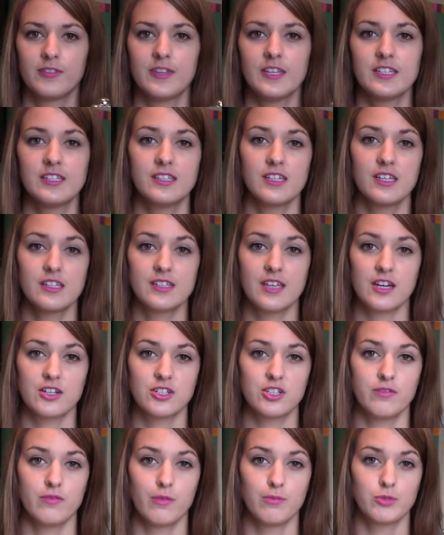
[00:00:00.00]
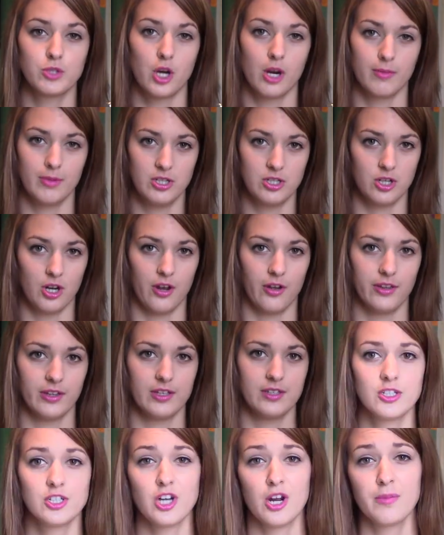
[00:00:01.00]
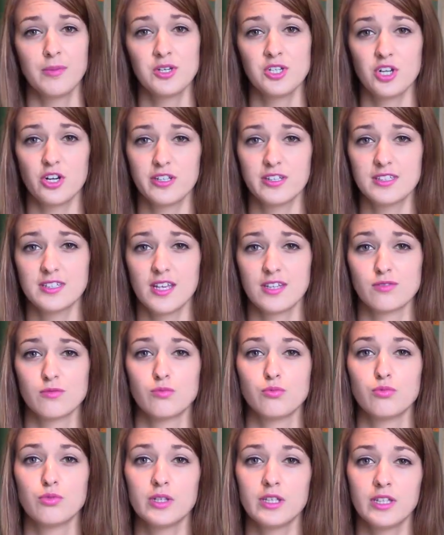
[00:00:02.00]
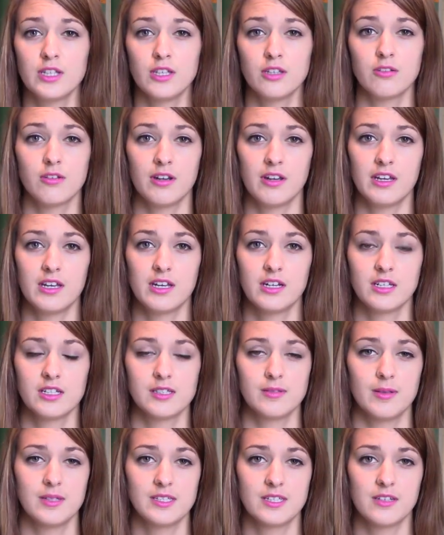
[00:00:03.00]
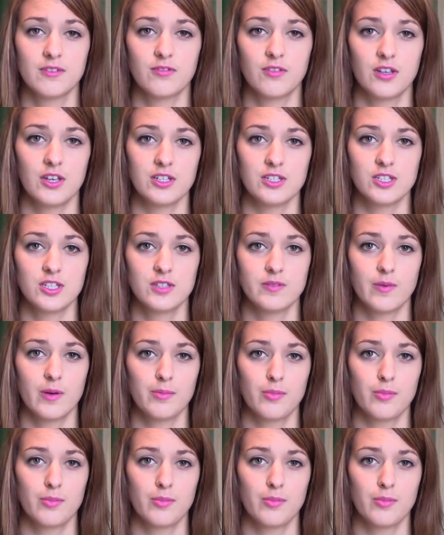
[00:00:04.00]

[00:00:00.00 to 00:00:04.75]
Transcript: This is actually from Charming Charlie's. Charming Charlie's has really great and inexpensive clutches for